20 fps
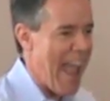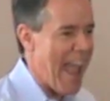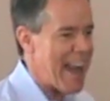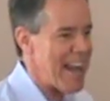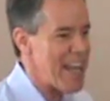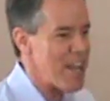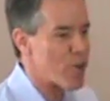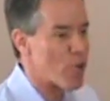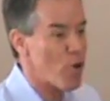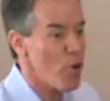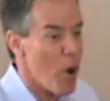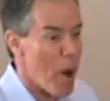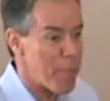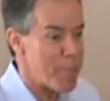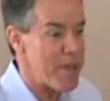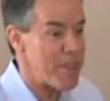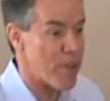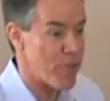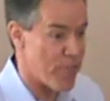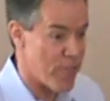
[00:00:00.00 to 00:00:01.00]
And he grew
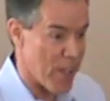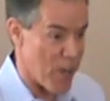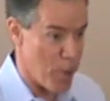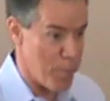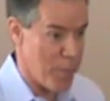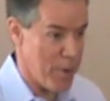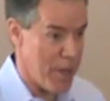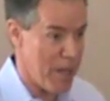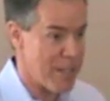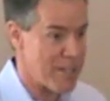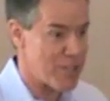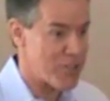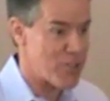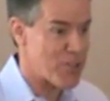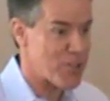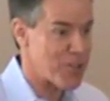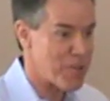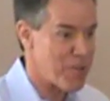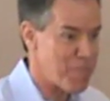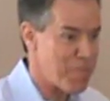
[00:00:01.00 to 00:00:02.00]
up in the
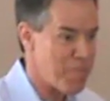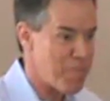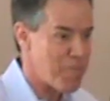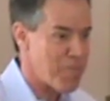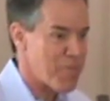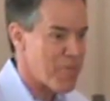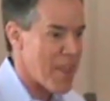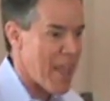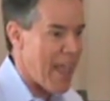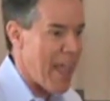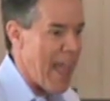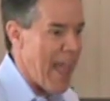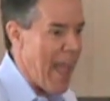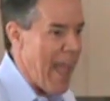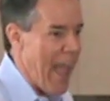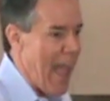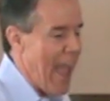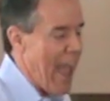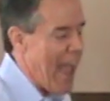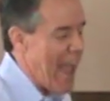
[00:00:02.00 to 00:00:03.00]
Philippines.
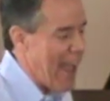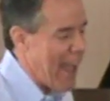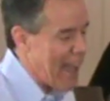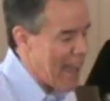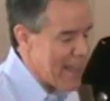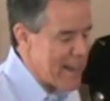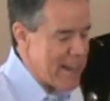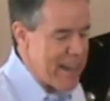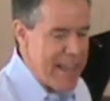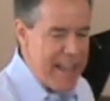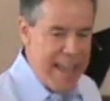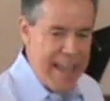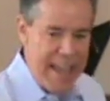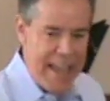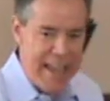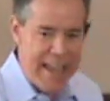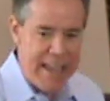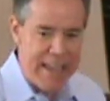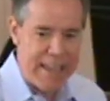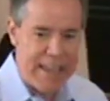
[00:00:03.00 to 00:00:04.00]
And
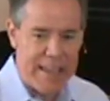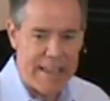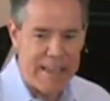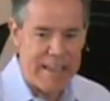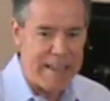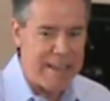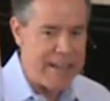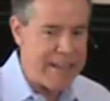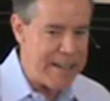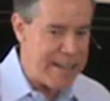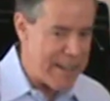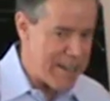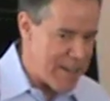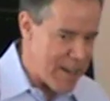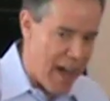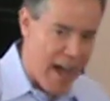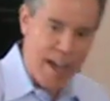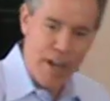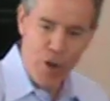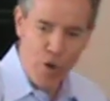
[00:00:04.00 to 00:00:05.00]
he
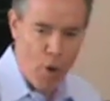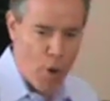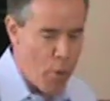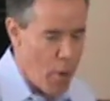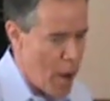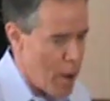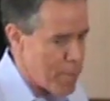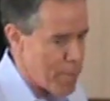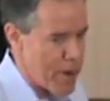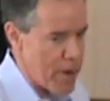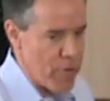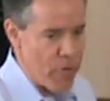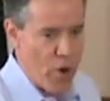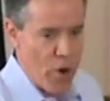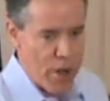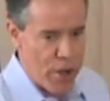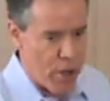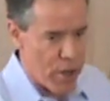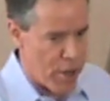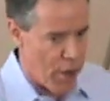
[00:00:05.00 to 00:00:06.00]
did not grow up in a
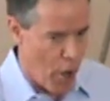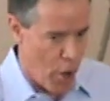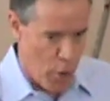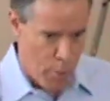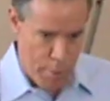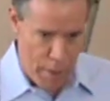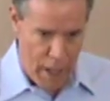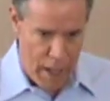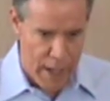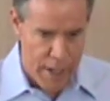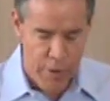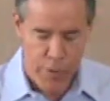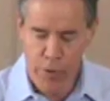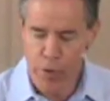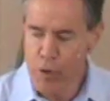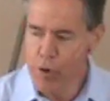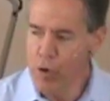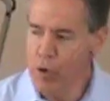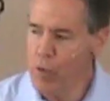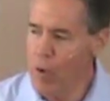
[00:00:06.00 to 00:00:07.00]
very good home life,
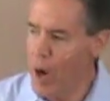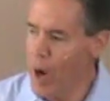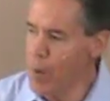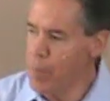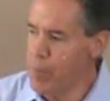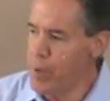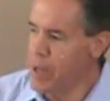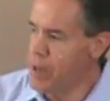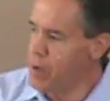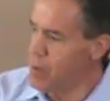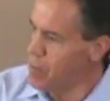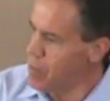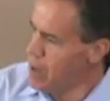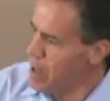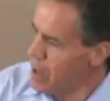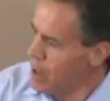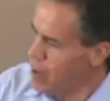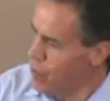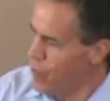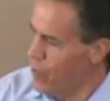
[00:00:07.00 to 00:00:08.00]
grew up in
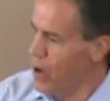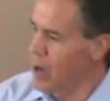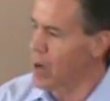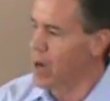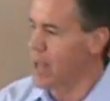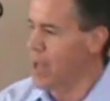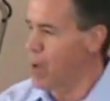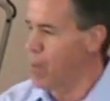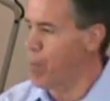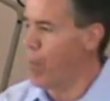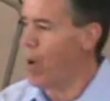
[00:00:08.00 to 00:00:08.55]
fairly